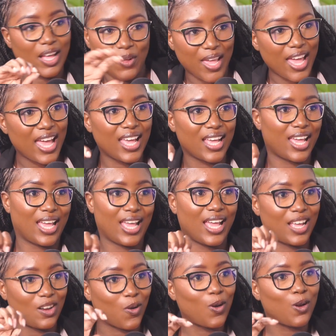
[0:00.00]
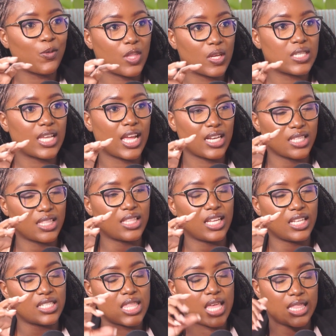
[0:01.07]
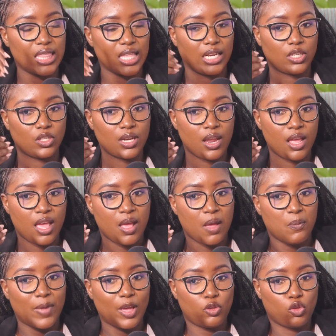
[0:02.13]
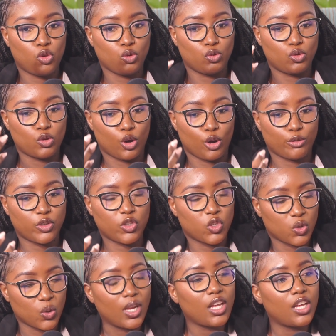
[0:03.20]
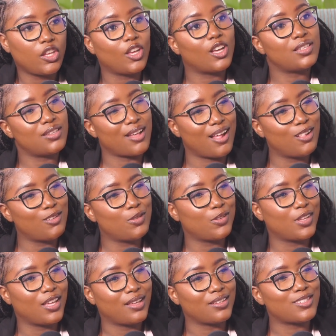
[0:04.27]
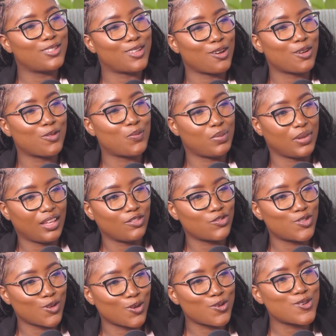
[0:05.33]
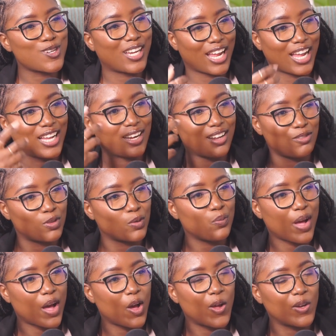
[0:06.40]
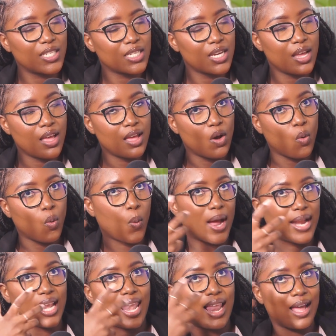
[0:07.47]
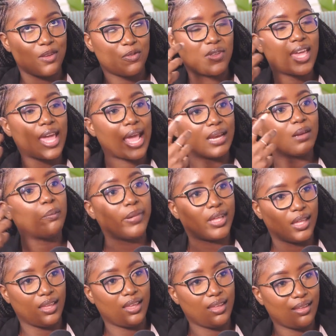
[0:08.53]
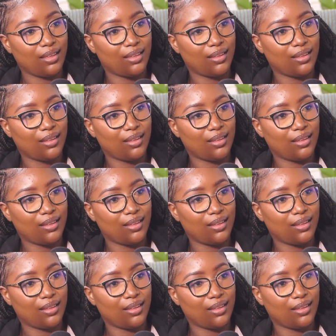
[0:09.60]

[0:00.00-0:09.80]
go yeah, and all of those kind of things that then make you sort of shrink yourself instead of being so creative about what life can be.